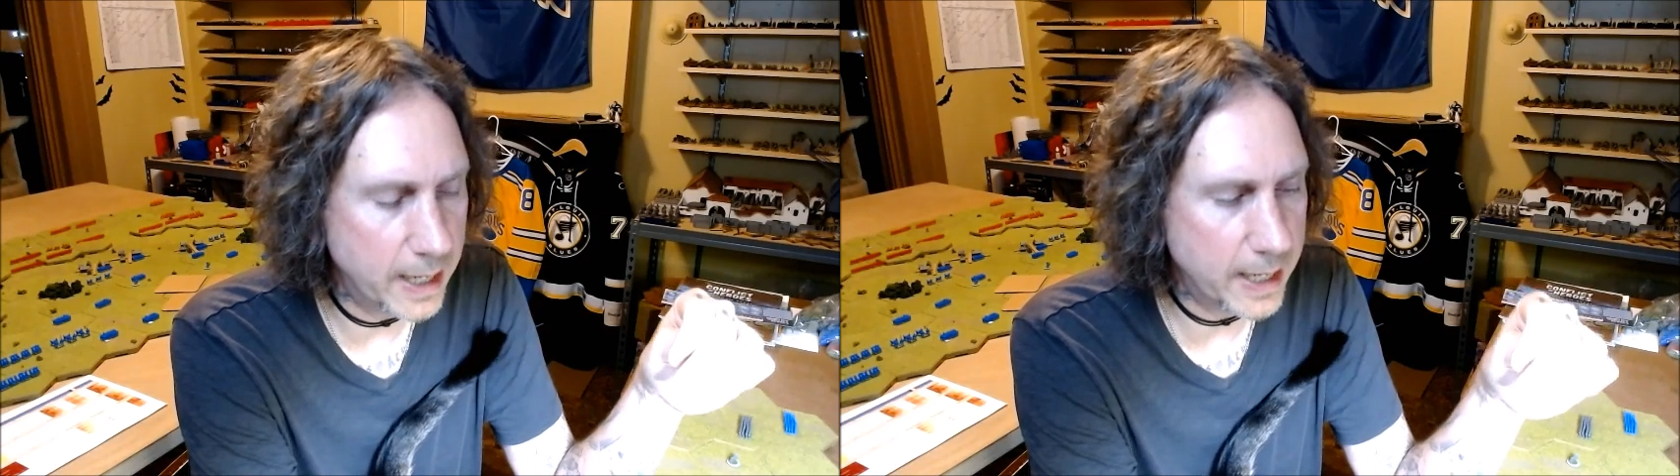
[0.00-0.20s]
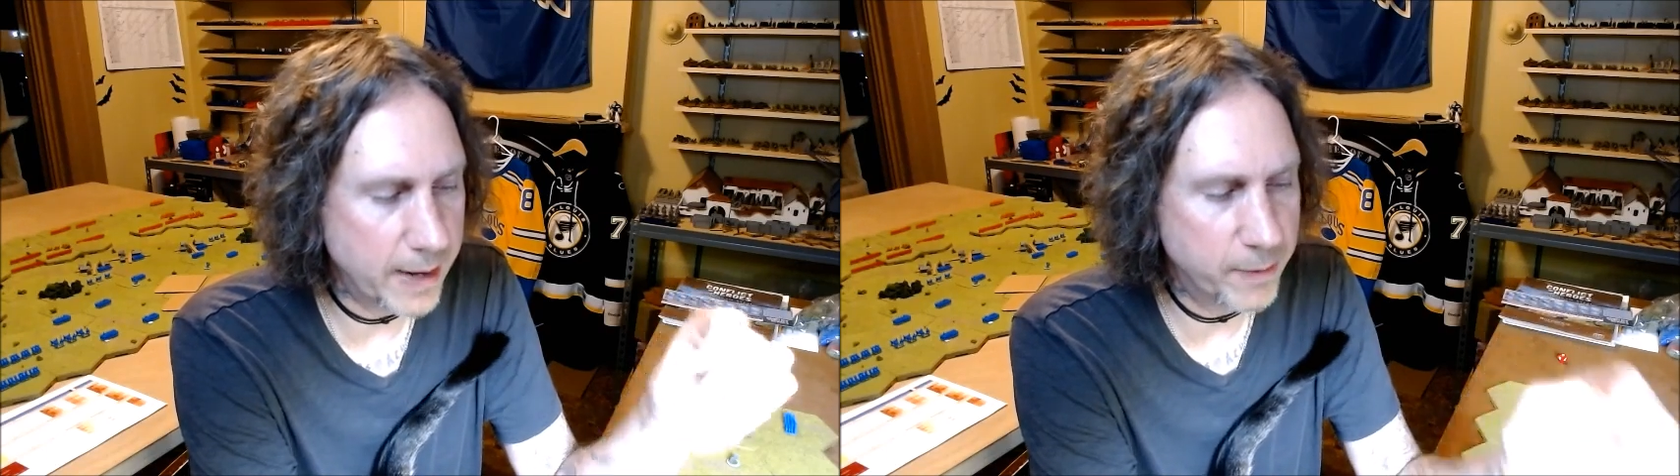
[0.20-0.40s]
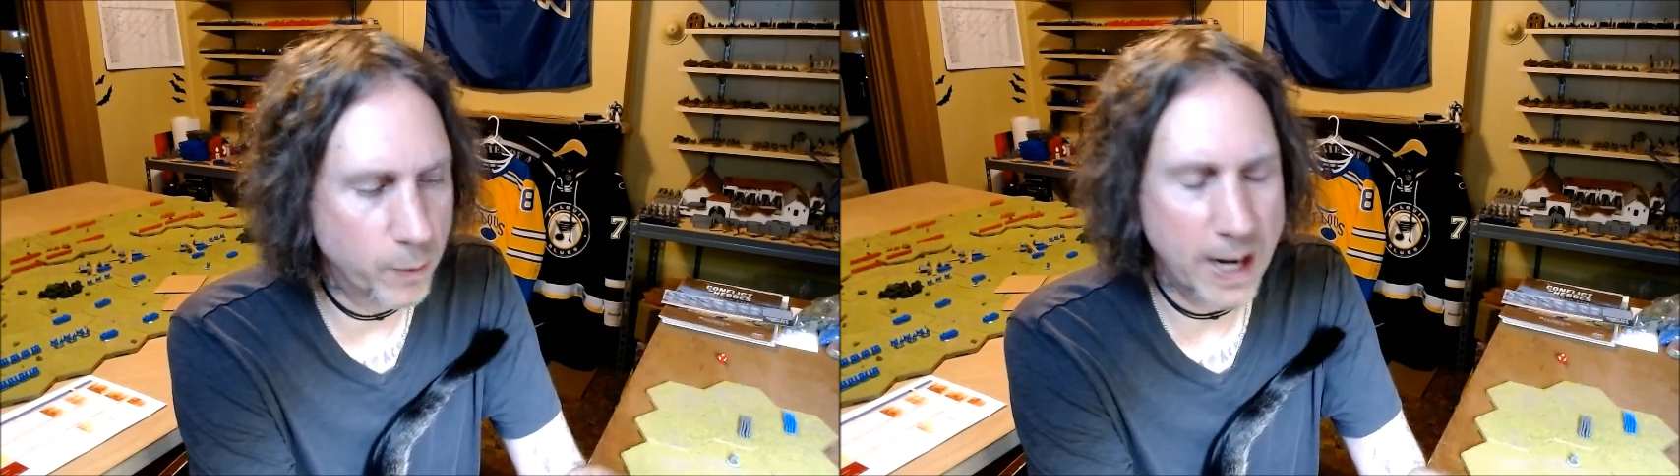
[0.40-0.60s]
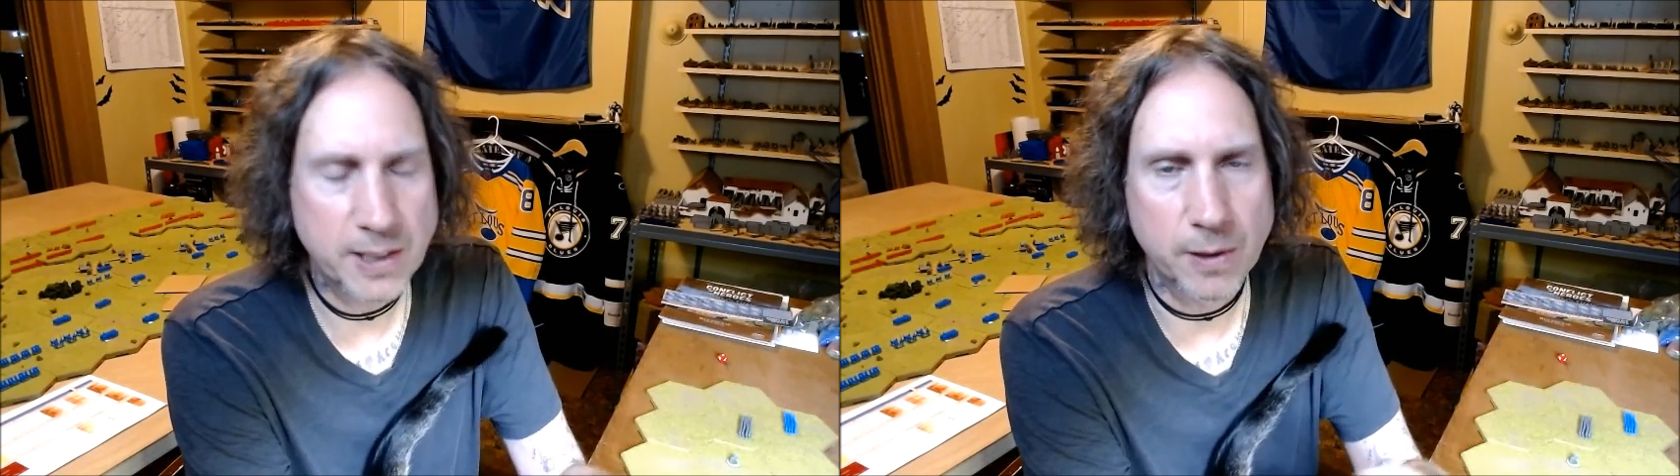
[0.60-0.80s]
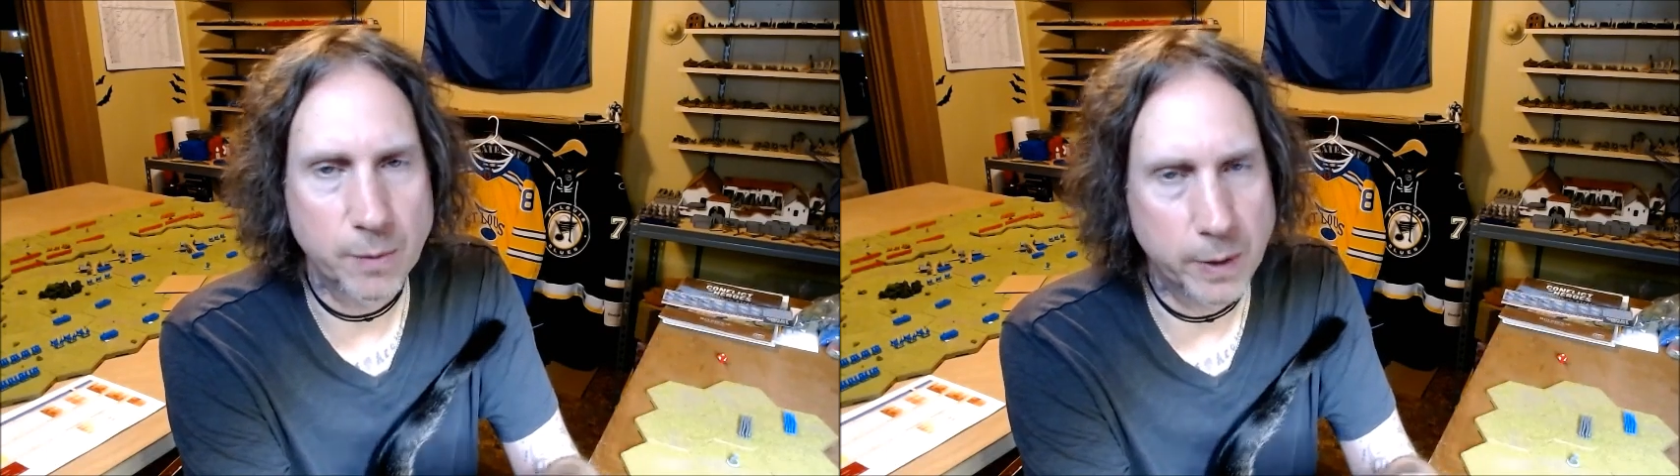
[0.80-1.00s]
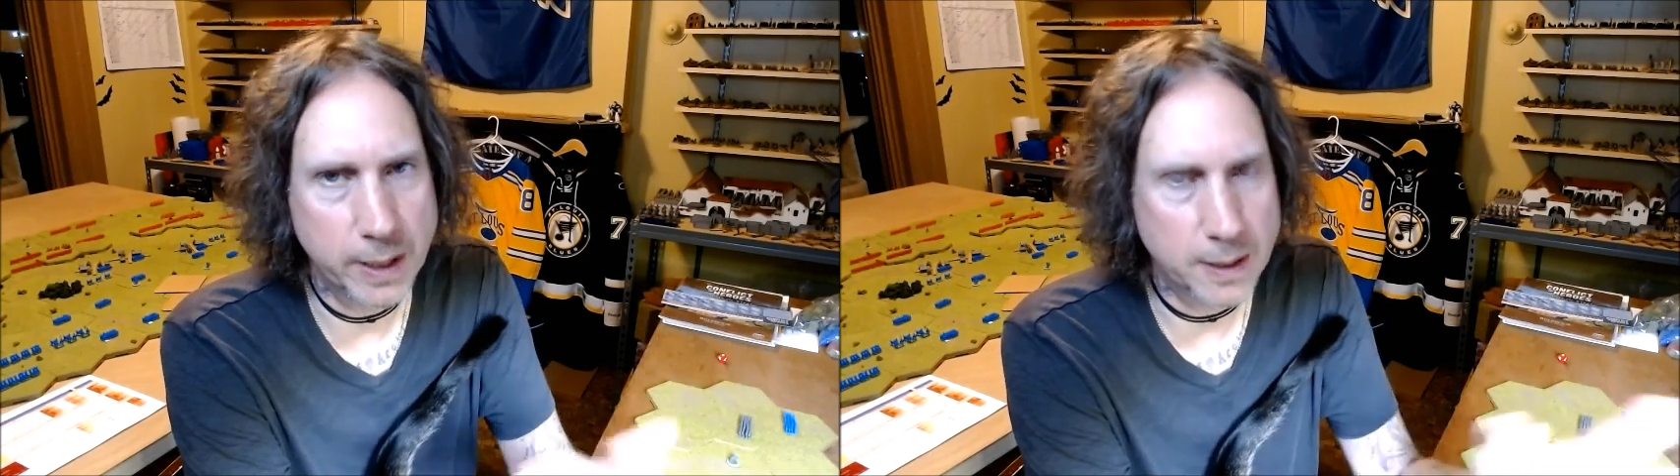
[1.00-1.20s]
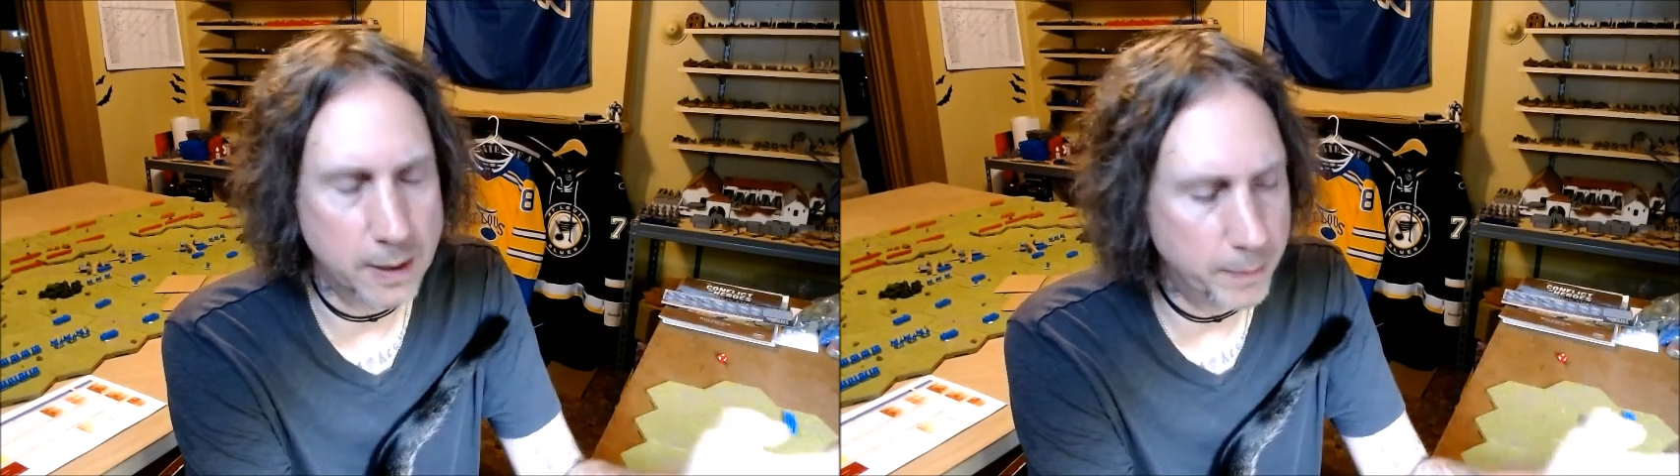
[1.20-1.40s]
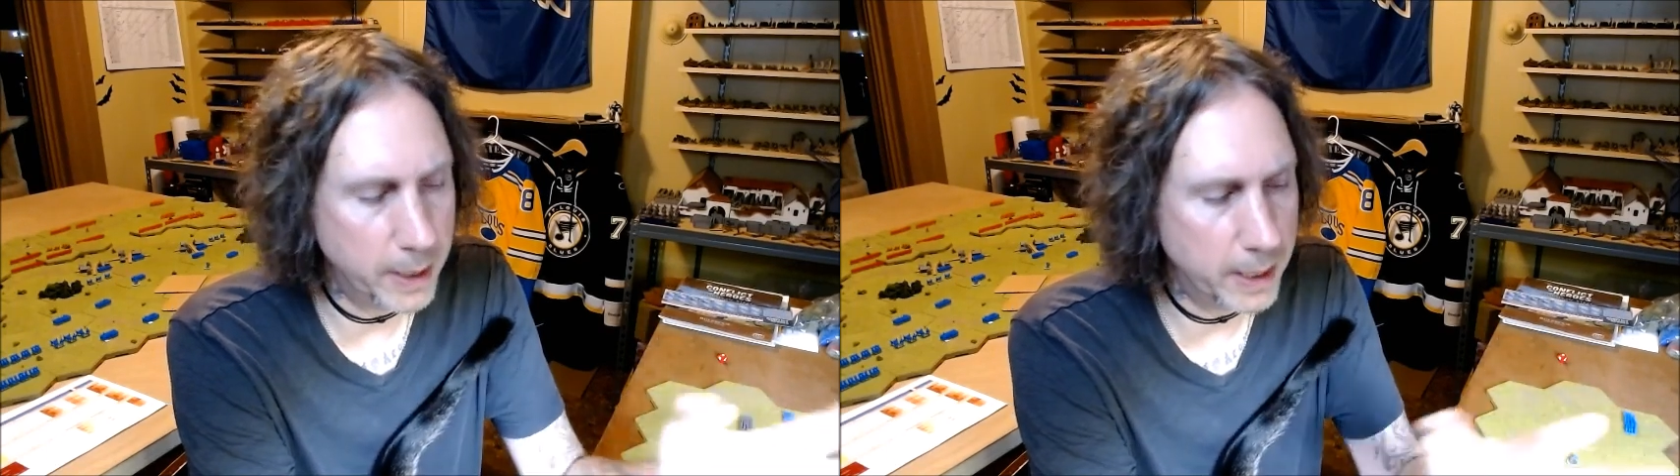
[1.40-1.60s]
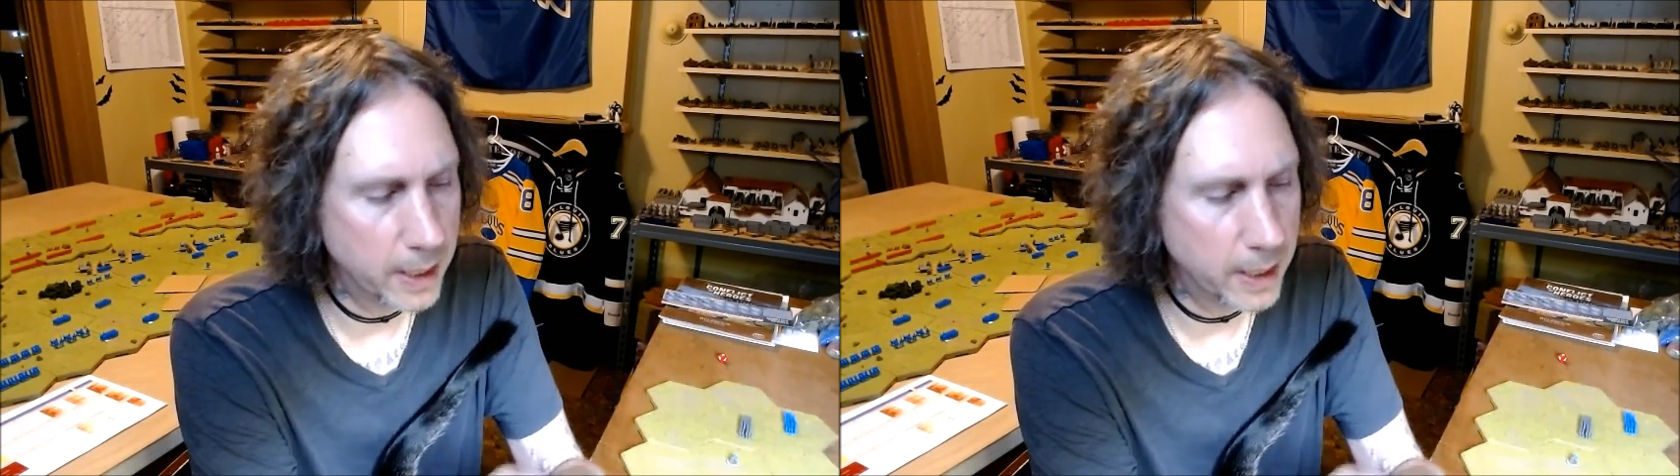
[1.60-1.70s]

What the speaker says: and I've wrestled with this a bit,